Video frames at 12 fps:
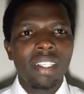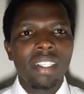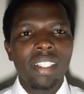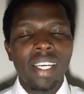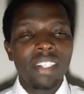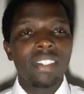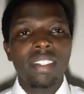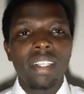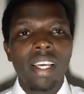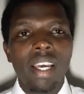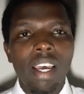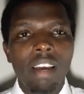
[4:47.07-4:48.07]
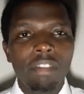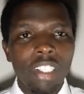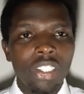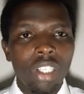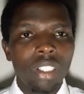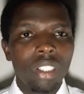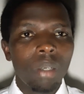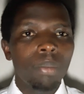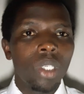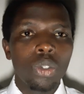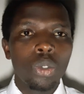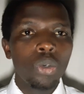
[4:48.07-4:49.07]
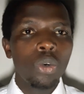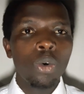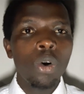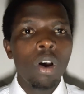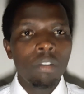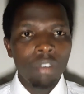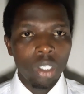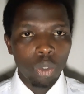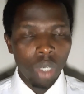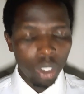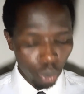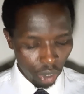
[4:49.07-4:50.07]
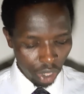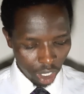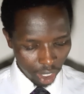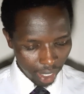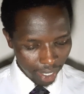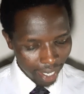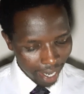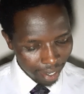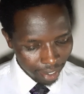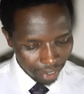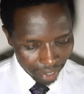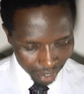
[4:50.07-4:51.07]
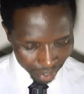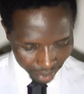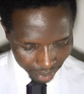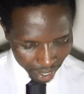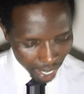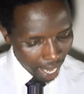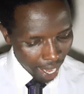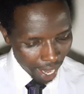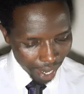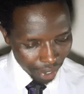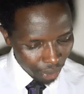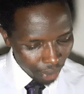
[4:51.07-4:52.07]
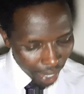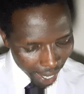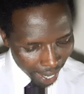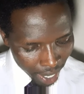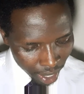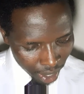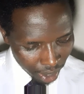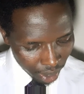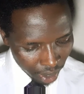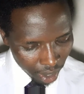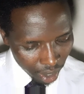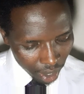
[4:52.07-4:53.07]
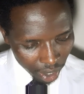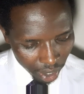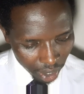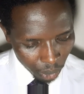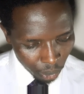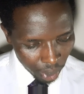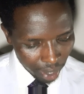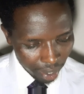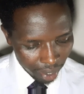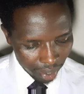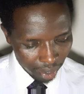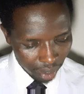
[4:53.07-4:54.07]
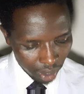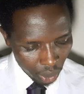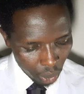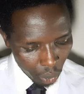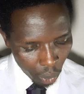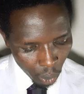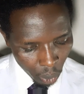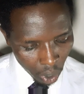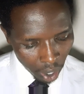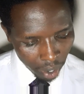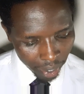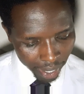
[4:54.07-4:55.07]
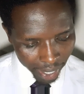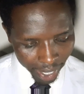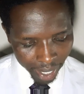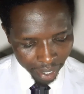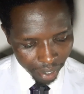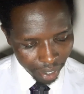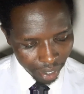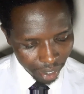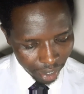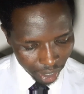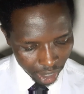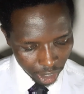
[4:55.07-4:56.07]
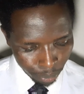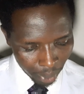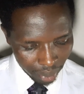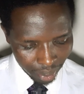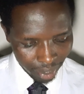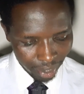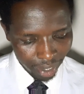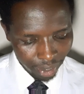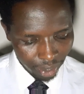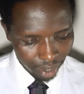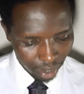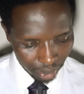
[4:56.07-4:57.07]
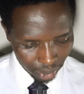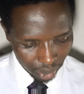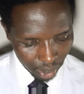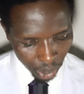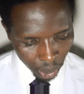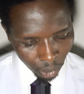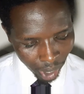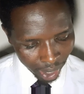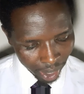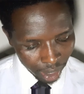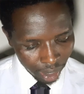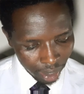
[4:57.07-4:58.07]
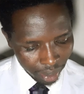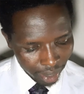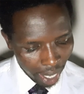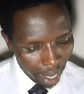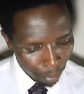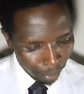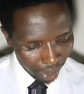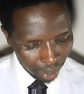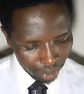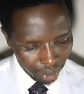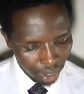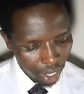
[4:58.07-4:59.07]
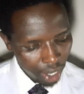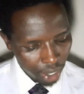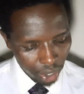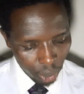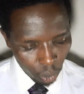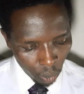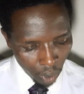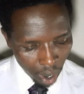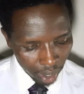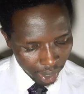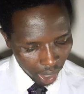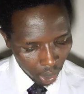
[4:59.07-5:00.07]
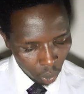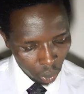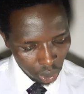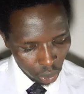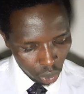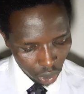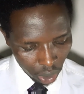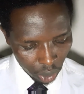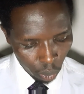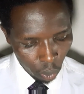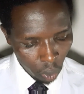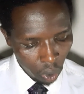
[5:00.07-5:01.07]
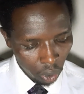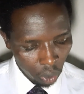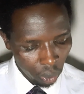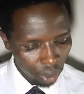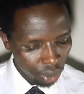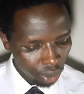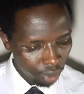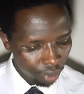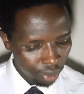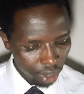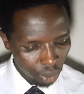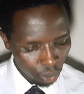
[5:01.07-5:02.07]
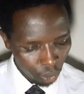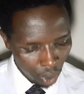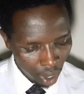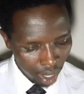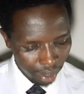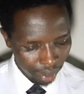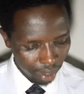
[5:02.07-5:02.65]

That is Ephesians chapter 2, verse 1 to 3. And it says, "And you had he quickened who were dead in trespasses and sins, wherein in time past ye walked according to the course of this world,